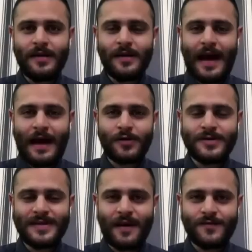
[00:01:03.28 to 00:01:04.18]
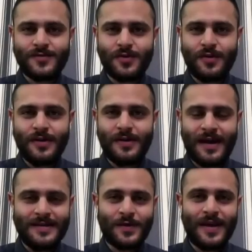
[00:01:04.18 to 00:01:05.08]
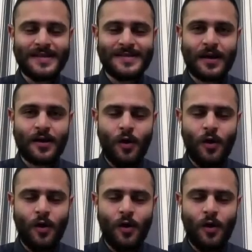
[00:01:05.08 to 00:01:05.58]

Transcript: hours after an Israeli attack,